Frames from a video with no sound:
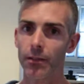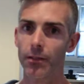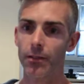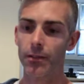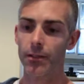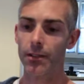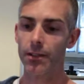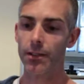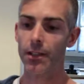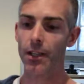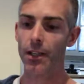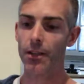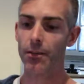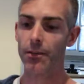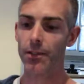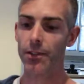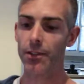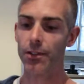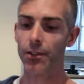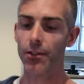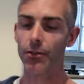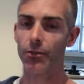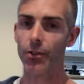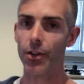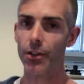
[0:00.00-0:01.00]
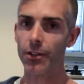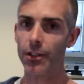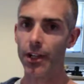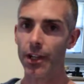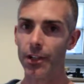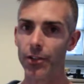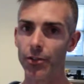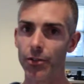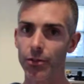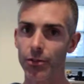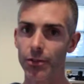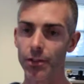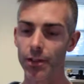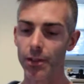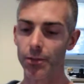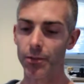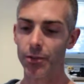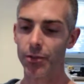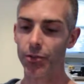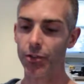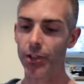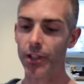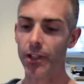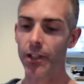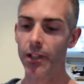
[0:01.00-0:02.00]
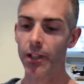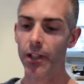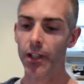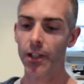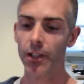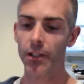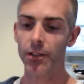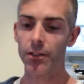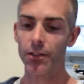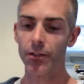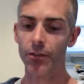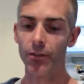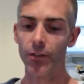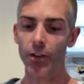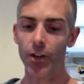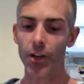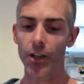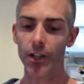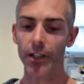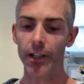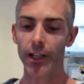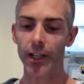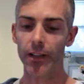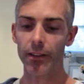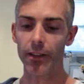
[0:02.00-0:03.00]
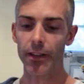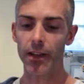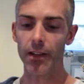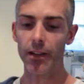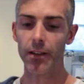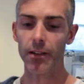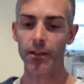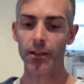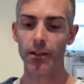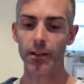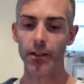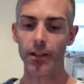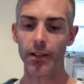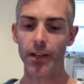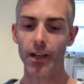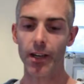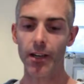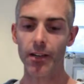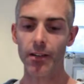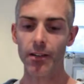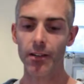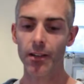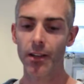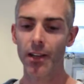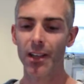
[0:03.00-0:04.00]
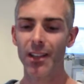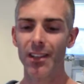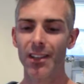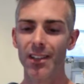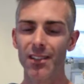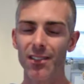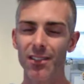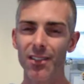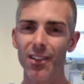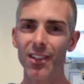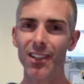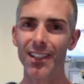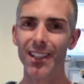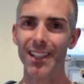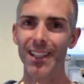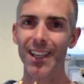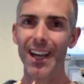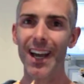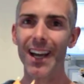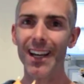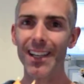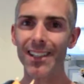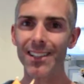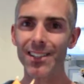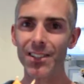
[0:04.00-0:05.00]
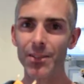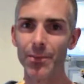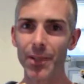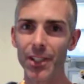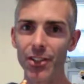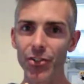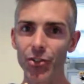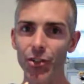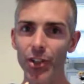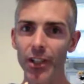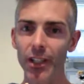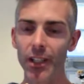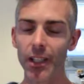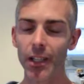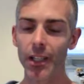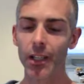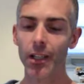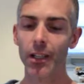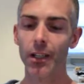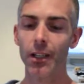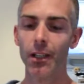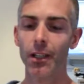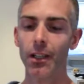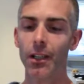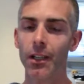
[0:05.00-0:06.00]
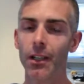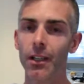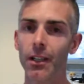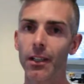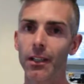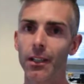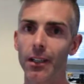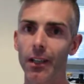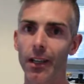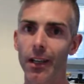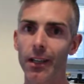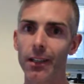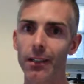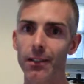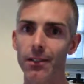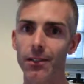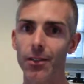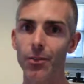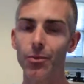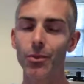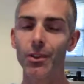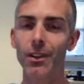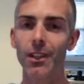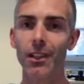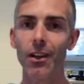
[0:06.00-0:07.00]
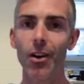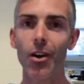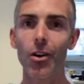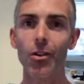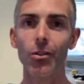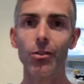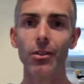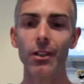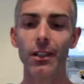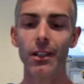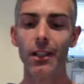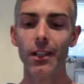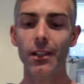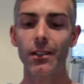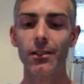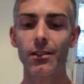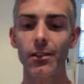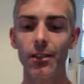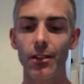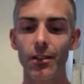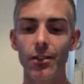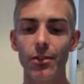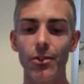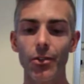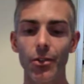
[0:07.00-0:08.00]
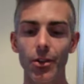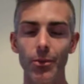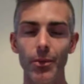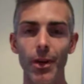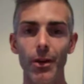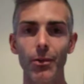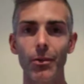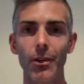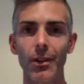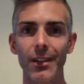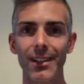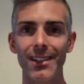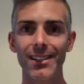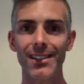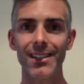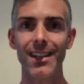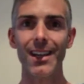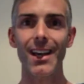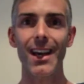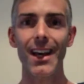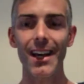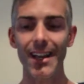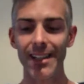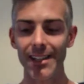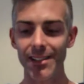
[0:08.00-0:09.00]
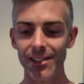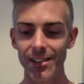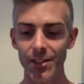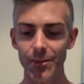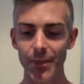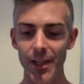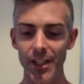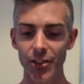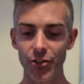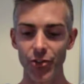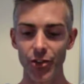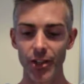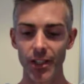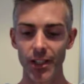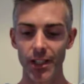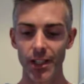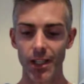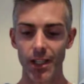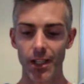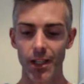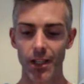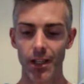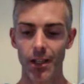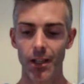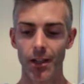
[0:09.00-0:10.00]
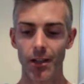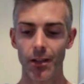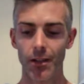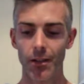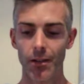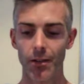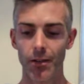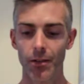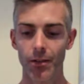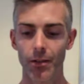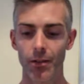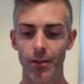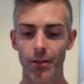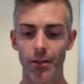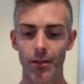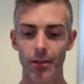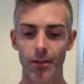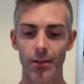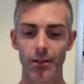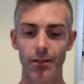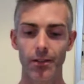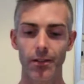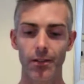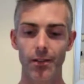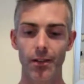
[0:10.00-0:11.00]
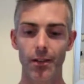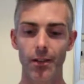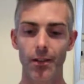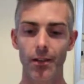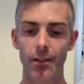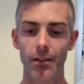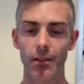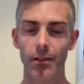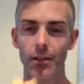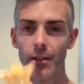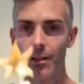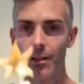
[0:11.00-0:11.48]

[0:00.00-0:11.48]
same as the rotational symmetry, to find out there. Okay, they're slightly asymmetric. Okay, so with the older kids you can talk about what is asymmetric. This is a